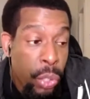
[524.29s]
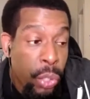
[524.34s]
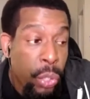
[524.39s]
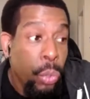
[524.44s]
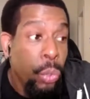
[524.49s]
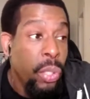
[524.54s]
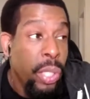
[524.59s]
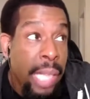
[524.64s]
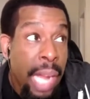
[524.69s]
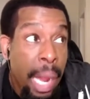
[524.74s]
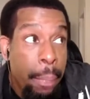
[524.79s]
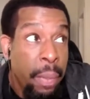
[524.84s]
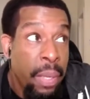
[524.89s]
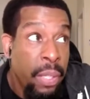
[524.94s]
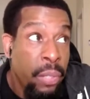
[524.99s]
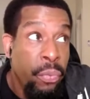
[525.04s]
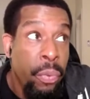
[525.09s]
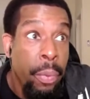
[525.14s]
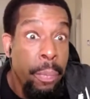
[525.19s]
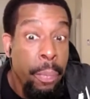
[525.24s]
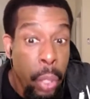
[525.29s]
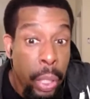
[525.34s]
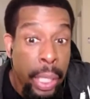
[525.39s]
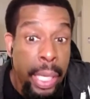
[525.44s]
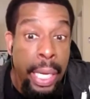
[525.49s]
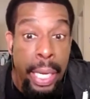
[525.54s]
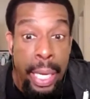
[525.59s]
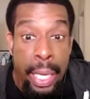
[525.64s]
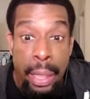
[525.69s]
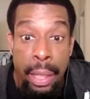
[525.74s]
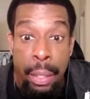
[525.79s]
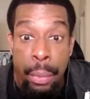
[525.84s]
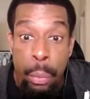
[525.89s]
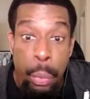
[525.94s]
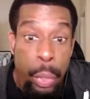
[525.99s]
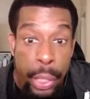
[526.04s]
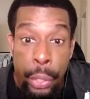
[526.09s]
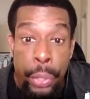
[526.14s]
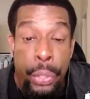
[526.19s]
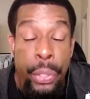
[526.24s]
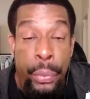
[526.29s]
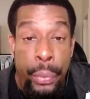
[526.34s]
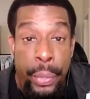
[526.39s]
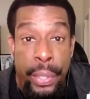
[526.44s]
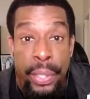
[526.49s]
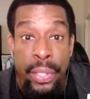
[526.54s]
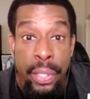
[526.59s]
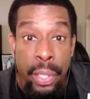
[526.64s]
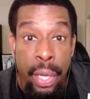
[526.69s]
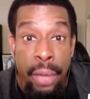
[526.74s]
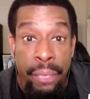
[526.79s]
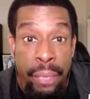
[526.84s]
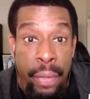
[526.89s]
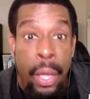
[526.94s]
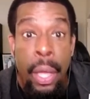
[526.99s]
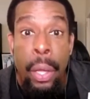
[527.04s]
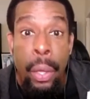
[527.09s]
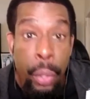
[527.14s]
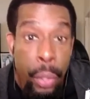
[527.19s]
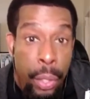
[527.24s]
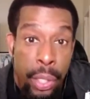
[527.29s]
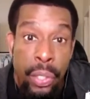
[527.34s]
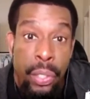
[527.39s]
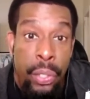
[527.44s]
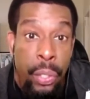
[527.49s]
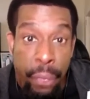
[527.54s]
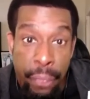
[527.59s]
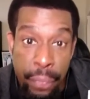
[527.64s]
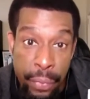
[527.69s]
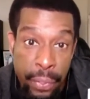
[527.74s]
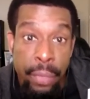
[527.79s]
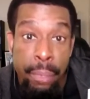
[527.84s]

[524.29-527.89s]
to stop us from looking at them when they're doing stuff on the surface of